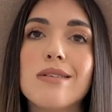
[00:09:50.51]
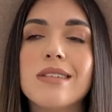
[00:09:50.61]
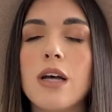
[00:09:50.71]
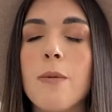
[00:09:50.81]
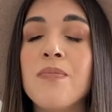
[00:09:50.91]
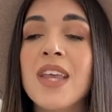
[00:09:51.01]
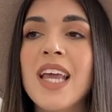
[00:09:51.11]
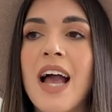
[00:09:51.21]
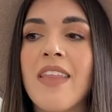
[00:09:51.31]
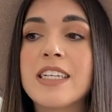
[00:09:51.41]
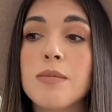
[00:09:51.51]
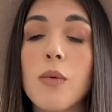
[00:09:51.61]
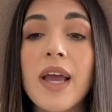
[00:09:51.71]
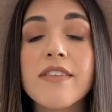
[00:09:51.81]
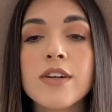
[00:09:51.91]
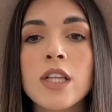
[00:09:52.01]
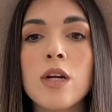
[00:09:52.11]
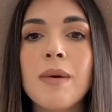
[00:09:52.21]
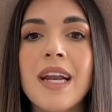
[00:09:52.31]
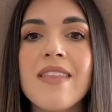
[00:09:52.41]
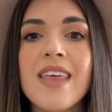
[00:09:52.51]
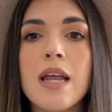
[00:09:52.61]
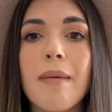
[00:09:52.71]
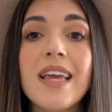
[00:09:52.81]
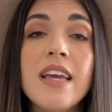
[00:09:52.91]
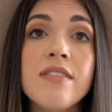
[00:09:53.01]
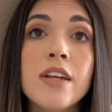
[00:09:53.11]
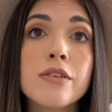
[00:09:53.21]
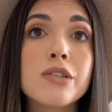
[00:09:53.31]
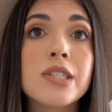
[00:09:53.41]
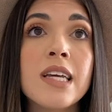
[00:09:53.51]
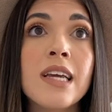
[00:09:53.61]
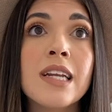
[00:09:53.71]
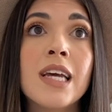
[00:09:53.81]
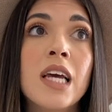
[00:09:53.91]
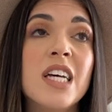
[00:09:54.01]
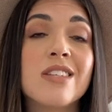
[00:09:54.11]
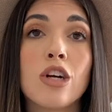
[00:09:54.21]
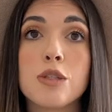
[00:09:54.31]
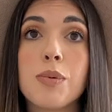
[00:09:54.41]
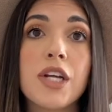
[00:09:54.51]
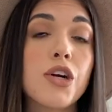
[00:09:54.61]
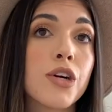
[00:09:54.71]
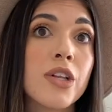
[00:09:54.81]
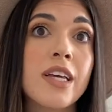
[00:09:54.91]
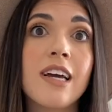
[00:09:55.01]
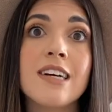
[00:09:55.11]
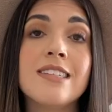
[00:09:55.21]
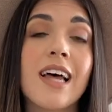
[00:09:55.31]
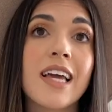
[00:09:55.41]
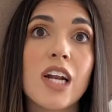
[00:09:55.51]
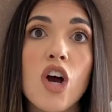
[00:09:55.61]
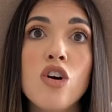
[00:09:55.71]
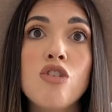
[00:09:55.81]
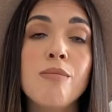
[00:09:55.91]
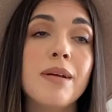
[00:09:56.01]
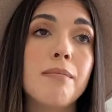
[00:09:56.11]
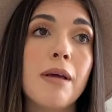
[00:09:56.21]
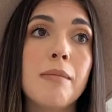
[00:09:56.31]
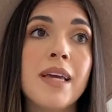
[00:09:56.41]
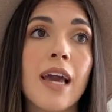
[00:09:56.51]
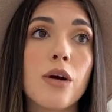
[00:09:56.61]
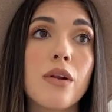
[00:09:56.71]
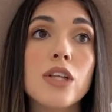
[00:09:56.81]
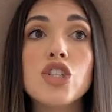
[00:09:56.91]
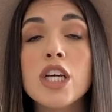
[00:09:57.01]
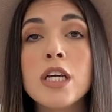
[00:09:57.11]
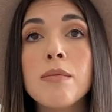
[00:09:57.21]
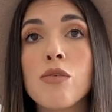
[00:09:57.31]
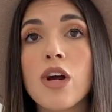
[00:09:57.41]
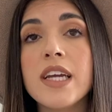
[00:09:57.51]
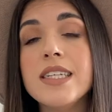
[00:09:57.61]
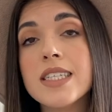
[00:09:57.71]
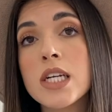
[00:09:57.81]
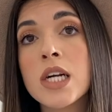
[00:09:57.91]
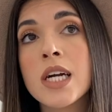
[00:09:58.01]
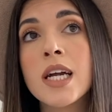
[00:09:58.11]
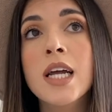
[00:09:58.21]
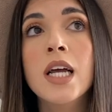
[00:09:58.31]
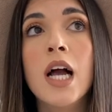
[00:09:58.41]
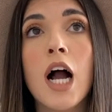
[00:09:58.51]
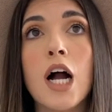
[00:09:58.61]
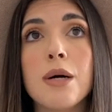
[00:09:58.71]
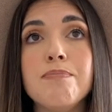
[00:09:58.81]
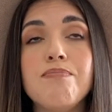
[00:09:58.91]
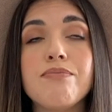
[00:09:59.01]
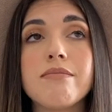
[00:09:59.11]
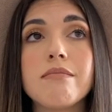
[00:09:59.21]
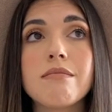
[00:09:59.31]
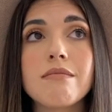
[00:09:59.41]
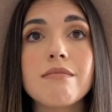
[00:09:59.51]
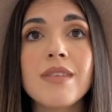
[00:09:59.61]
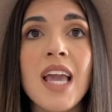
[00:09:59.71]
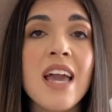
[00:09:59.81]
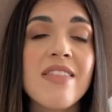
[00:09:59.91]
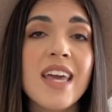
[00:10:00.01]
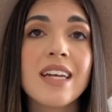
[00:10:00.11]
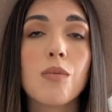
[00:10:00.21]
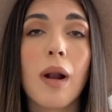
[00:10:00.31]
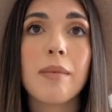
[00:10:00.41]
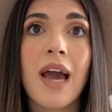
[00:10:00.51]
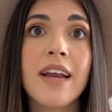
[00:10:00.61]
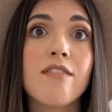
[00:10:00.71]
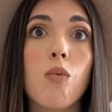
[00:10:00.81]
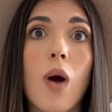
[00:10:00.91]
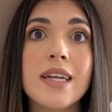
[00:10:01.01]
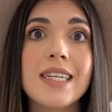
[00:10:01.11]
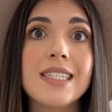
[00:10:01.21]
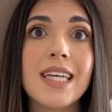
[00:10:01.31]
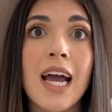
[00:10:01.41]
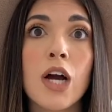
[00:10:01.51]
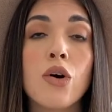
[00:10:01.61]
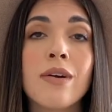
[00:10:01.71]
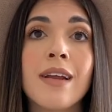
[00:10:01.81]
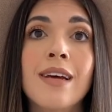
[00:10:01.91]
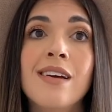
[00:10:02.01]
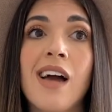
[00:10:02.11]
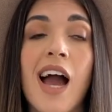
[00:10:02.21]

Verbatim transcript: So I like to be awake for a little bit and then my evening routine starts pretty early because I get home and maybe I go to the gym or I eat dinner um, and then when I'm kind of winding down, I